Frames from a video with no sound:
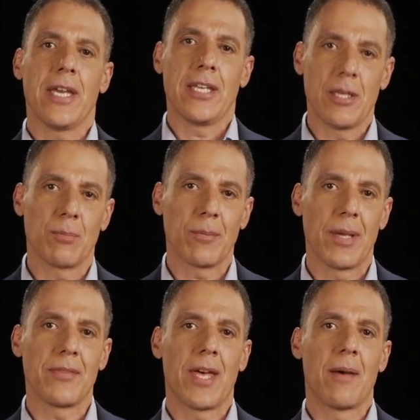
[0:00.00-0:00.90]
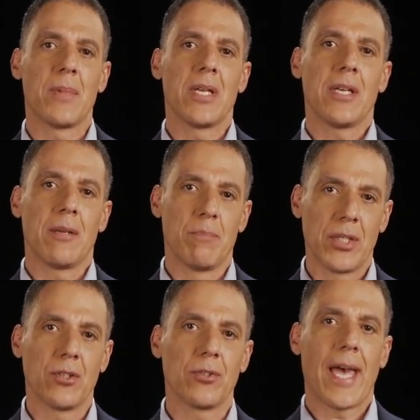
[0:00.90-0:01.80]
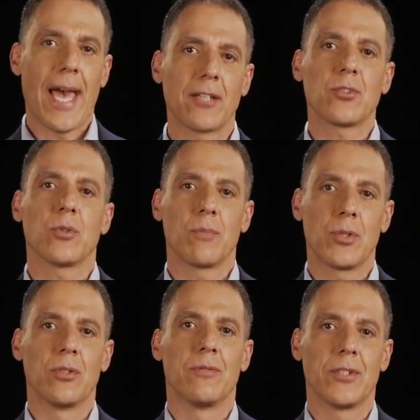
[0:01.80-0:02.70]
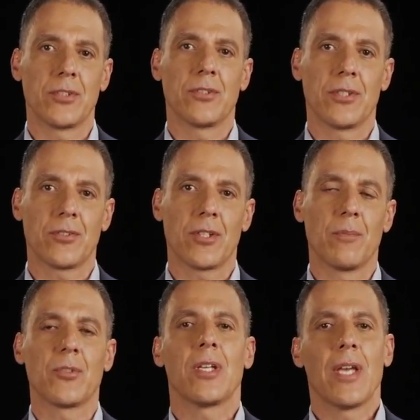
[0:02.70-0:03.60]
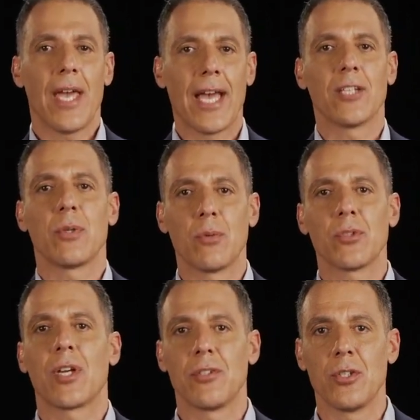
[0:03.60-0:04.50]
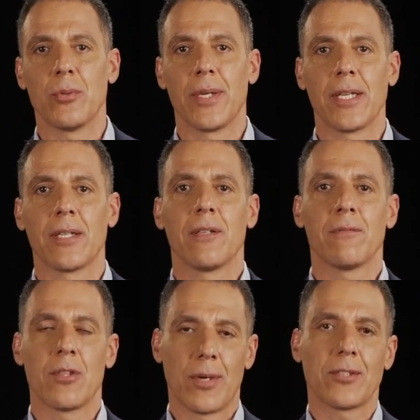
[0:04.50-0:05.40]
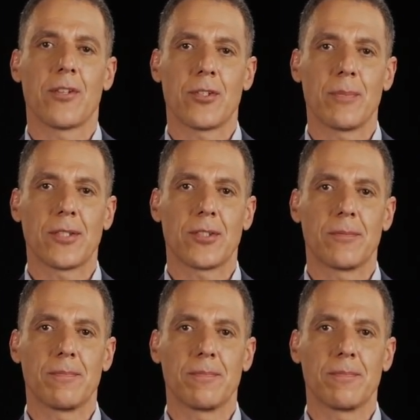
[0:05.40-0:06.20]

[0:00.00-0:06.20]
and implement them and build actual computer vision systems as we will start doing for the rest of the semester.